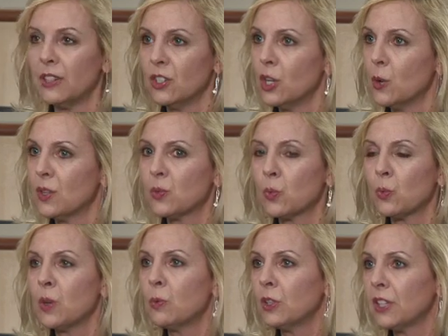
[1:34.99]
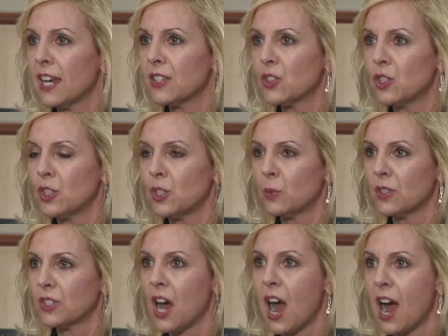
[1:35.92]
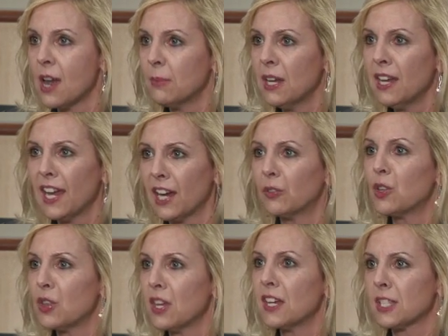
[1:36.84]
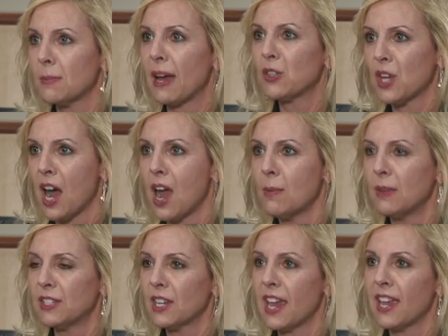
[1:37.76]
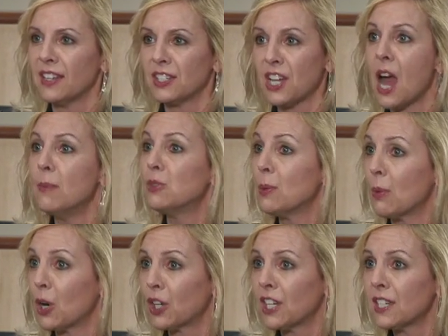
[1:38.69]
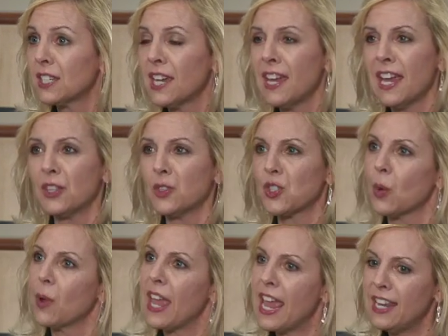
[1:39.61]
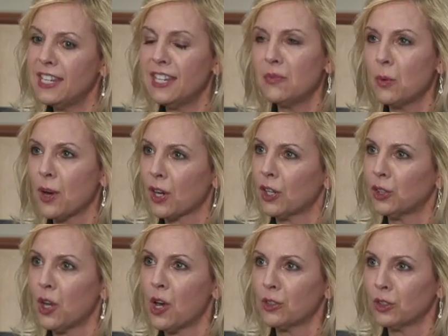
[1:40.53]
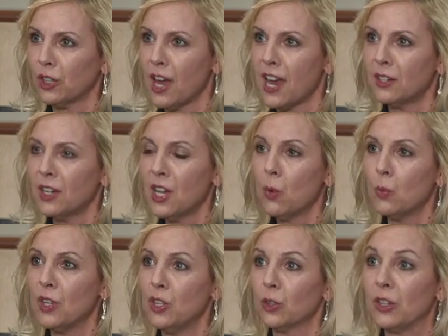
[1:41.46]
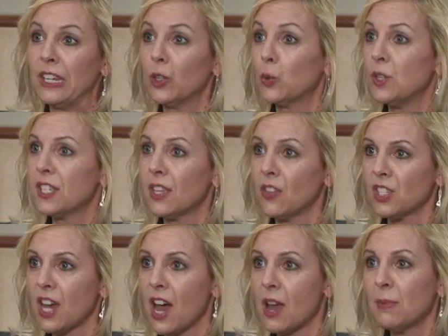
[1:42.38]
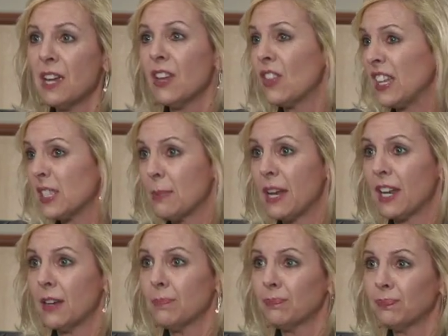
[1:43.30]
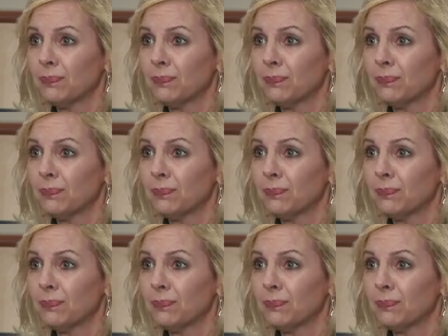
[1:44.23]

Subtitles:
and you know, it really has to do with time. Everything is about time and time to market, and so anywhere along the line when you're increasing the time, that's money.